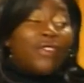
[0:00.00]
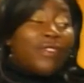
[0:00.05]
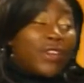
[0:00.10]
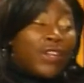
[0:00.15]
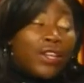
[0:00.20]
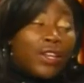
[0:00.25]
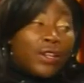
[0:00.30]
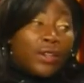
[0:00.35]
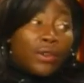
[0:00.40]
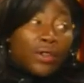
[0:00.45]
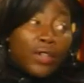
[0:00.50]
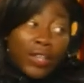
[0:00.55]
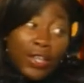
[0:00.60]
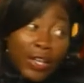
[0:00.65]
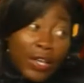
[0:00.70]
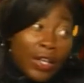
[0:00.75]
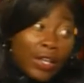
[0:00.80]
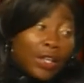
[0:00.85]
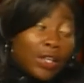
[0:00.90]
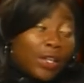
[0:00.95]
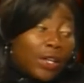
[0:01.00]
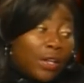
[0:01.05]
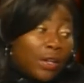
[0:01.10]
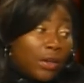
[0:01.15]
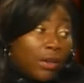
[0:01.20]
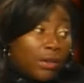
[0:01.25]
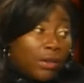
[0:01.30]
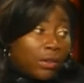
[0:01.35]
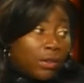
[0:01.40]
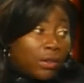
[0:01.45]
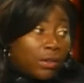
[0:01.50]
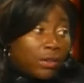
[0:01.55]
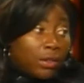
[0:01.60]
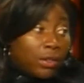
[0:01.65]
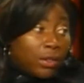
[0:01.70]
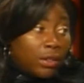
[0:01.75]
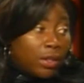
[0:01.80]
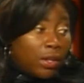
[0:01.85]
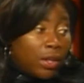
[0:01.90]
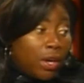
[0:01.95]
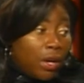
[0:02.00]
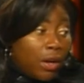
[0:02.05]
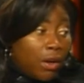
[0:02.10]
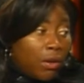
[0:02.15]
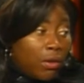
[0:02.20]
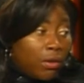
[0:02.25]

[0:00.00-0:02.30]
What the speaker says: a little to get a little, you know?